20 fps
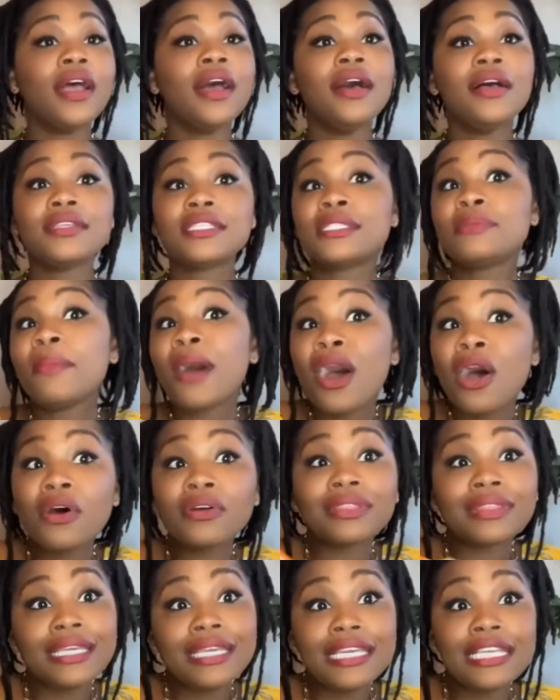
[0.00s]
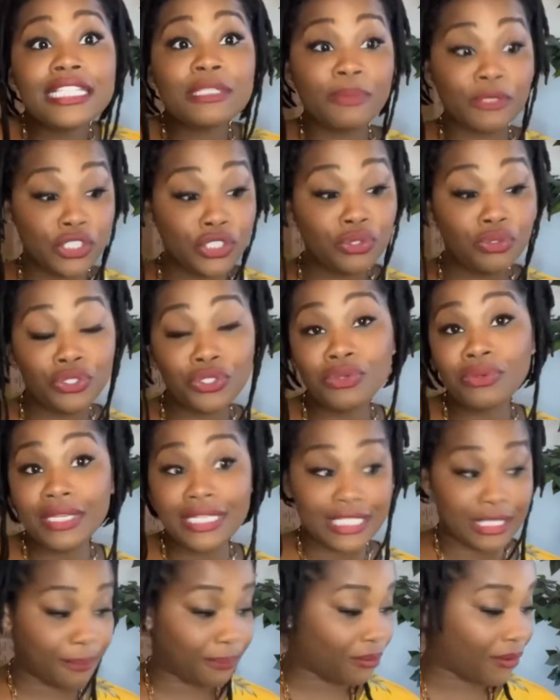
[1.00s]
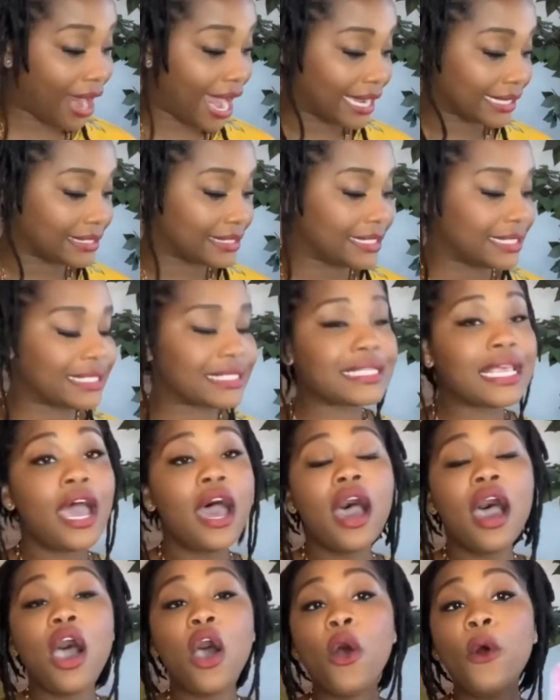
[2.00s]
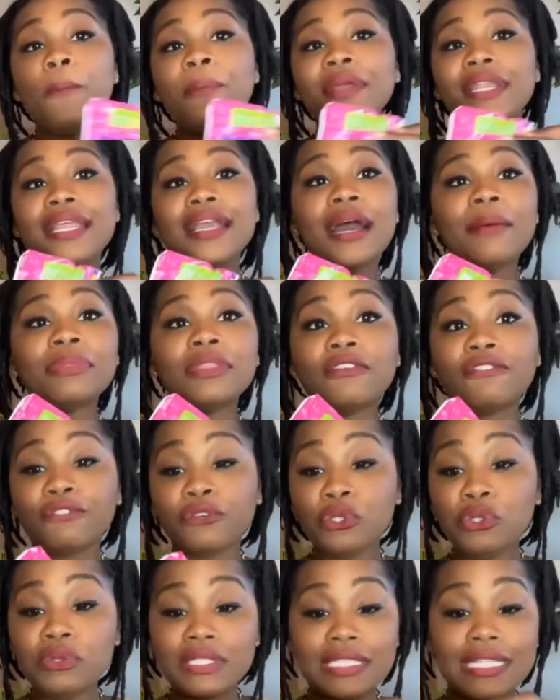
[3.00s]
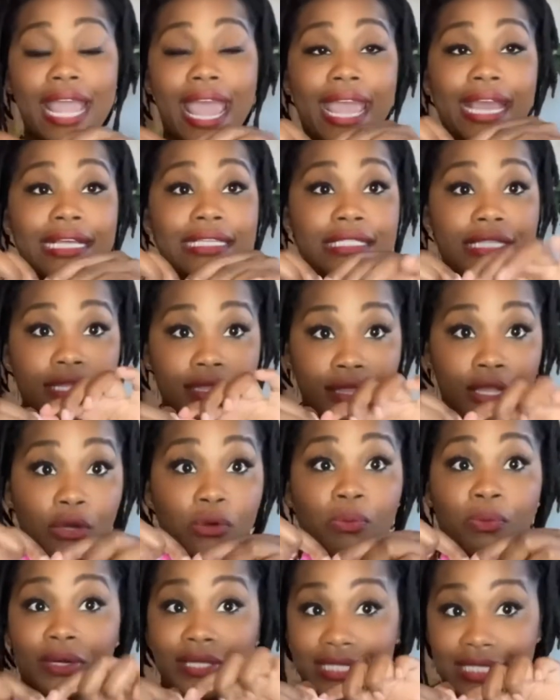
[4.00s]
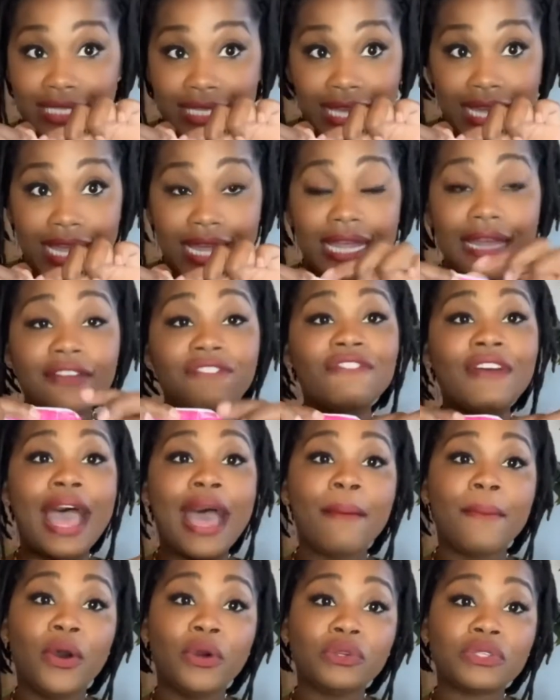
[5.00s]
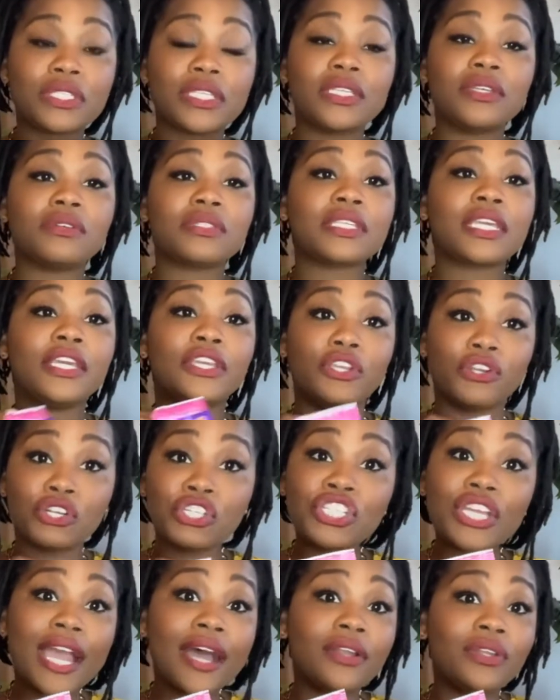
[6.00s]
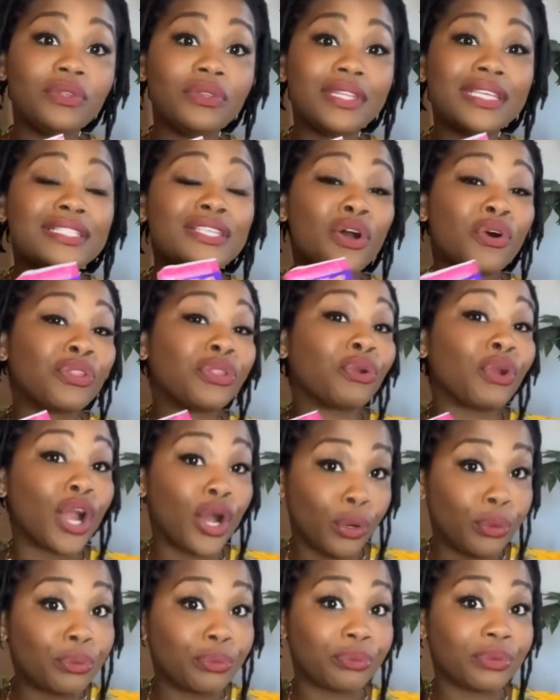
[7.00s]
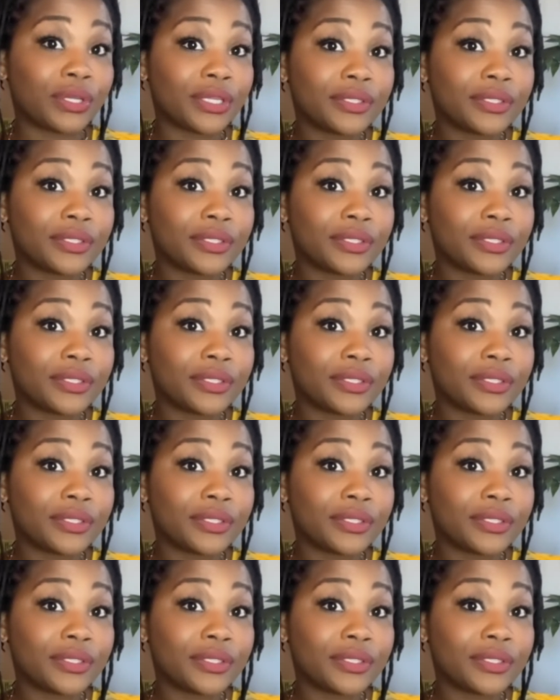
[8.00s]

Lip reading: Small things, but you do need to practice opening up the fruit snacks. But once again, fine motor skills. Can your child do this on their own?